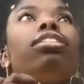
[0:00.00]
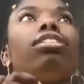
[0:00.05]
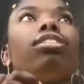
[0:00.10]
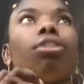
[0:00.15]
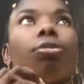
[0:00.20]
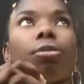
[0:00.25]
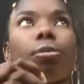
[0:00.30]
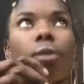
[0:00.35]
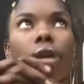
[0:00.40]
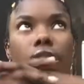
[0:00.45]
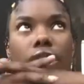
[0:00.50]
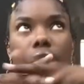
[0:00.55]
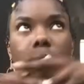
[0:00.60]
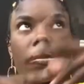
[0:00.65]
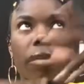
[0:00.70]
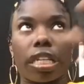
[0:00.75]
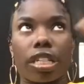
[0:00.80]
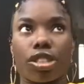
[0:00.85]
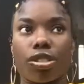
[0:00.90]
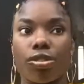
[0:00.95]
So we walked
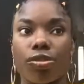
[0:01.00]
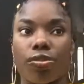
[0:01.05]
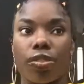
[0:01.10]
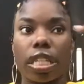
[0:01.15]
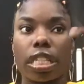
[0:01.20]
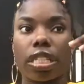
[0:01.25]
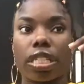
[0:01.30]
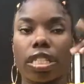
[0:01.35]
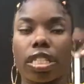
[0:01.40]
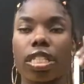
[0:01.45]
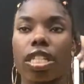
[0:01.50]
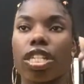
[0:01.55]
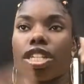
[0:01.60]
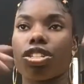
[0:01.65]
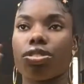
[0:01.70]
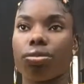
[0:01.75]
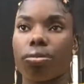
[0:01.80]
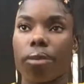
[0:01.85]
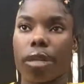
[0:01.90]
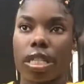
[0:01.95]
up like two flights of
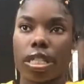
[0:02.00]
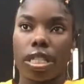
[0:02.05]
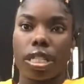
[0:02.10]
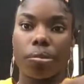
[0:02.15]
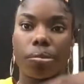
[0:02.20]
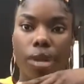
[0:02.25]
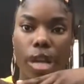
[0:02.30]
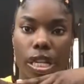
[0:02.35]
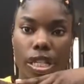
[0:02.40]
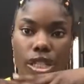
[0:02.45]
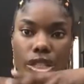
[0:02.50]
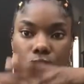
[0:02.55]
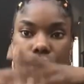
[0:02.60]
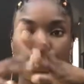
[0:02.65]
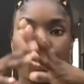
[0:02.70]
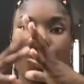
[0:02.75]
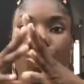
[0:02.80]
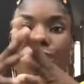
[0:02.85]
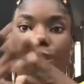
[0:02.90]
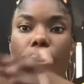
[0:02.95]
stairs. We went into the practice
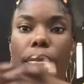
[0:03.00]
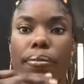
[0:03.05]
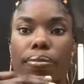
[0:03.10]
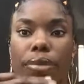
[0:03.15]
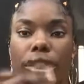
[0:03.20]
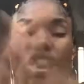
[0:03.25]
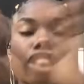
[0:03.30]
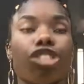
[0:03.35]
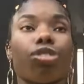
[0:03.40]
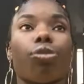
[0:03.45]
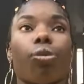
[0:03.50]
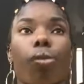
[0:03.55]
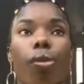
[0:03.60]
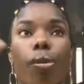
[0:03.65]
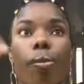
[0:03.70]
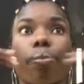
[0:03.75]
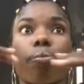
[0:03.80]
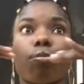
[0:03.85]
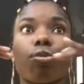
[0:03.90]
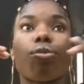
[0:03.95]
gym. Actually, no,
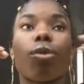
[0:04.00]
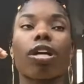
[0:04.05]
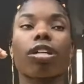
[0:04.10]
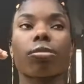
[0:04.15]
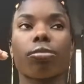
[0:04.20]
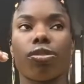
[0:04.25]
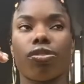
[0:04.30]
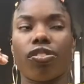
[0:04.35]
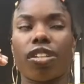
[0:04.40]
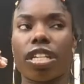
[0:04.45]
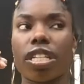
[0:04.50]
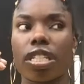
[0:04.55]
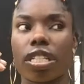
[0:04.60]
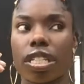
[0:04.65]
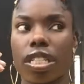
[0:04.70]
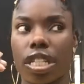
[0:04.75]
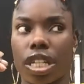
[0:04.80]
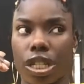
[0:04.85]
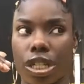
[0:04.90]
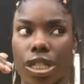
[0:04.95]
we walked up two flights of
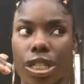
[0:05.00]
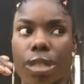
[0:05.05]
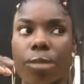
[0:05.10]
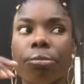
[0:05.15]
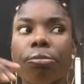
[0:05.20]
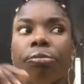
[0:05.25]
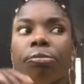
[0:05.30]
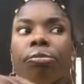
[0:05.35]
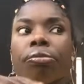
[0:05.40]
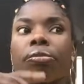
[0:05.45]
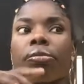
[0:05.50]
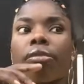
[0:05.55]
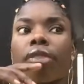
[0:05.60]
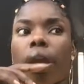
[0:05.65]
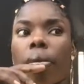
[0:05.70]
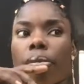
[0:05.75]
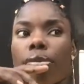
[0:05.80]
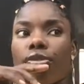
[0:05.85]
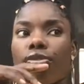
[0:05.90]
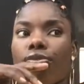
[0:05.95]
stairs.
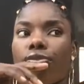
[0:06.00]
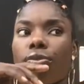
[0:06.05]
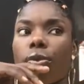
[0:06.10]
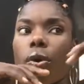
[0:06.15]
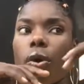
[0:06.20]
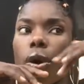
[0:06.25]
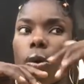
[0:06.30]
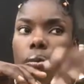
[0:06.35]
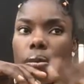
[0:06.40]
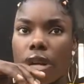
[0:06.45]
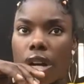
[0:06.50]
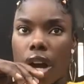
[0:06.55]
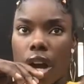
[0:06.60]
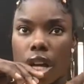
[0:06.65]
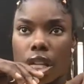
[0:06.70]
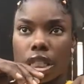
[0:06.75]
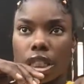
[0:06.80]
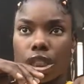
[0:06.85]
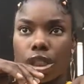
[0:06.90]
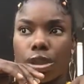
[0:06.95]
And before we
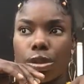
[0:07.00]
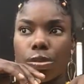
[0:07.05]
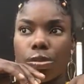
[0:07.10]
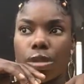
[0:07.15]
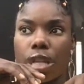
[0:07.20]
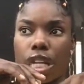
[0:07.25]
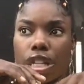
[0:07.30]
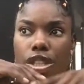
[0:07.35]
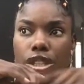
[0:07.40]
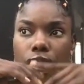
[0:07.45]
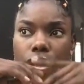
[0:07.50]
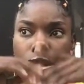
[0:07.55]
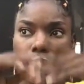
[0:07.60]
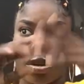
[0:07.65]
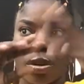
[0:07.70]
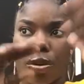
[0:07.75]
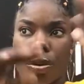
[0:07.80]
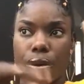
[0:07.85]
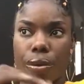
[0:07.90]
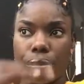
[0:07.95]
got into like the
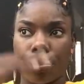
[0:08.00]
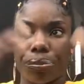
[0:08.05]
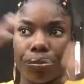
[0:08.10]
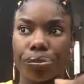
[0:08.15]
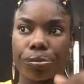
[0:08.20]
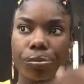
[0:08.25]
whole